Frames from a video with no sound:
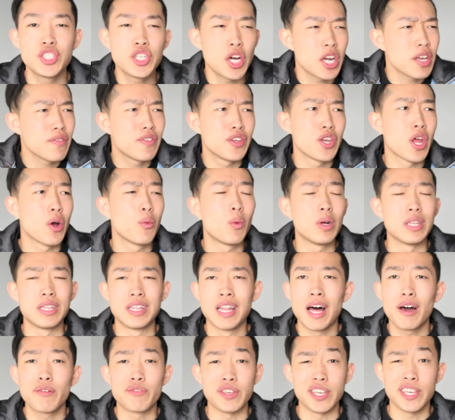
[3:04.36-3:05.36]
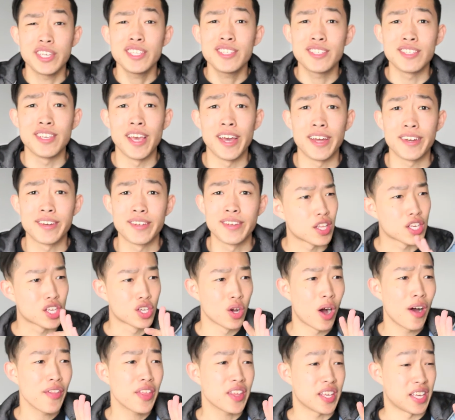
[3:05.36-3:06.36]
You don't even know what love is yet. The
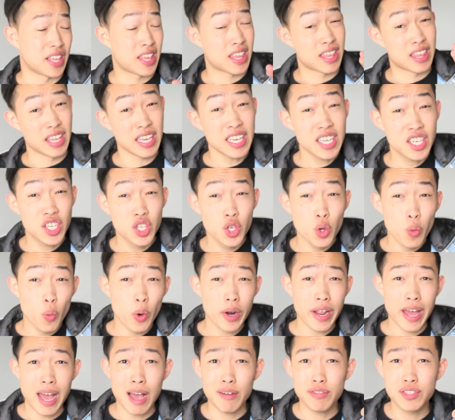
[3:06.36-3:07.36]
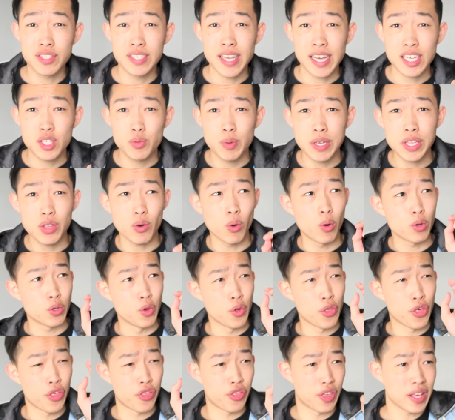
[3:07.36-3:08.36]
guy that you think you want to have sex with, or
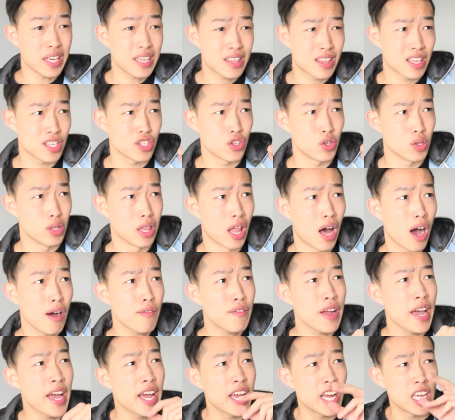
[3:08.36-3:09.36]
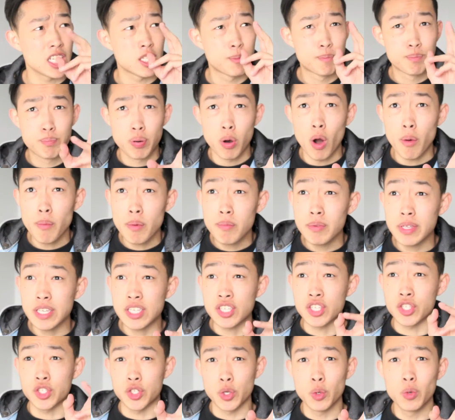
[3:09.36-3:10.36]
you think that you love, is
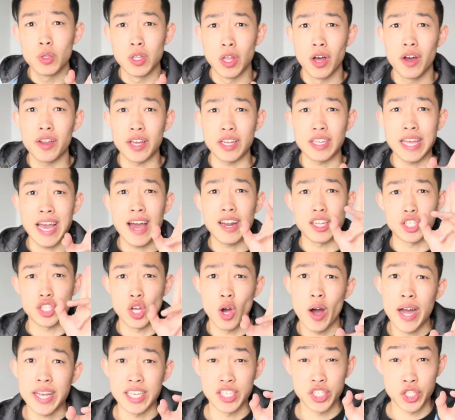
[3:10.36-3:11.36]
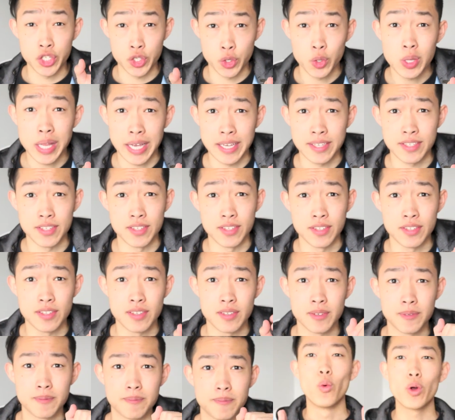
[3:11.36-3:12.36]
probably still learning how to tie his
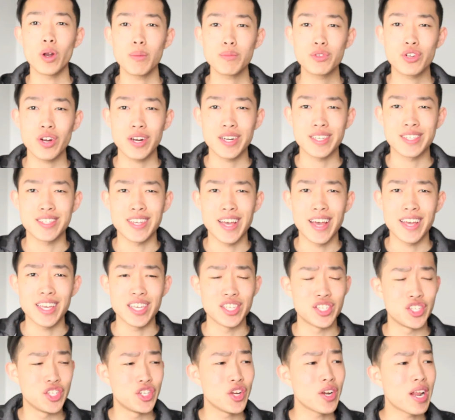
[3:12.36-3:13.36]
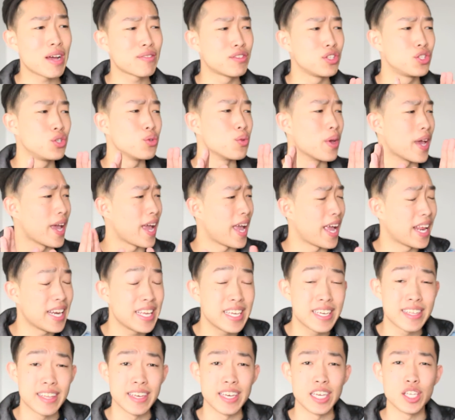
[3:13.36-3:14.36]
shoelaces. What I'm trying to say is you don't have to do
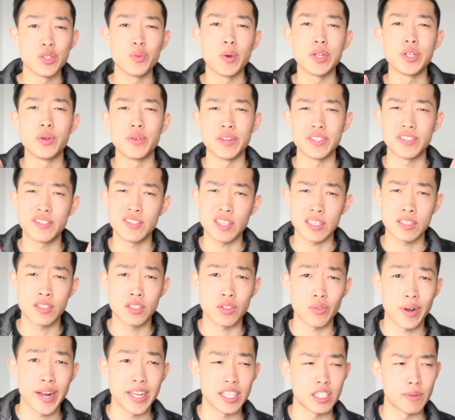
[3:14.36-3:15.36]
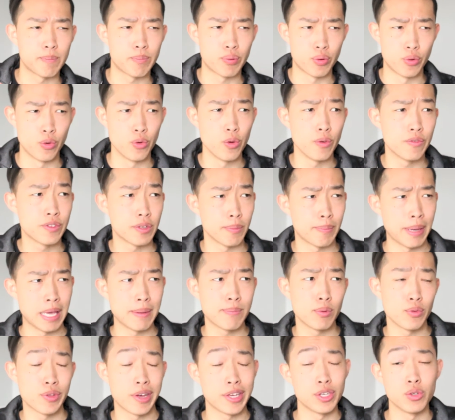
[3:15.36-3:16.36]
any of these when you're in 6th grade to prove to
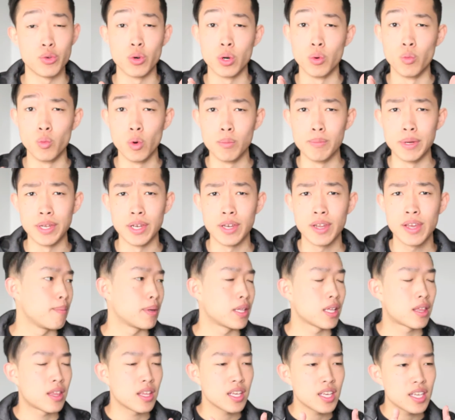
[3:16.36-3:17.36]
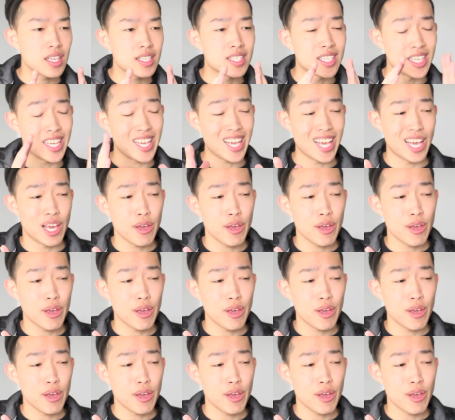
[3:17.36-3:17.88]
people that you're a woman. But the thing is,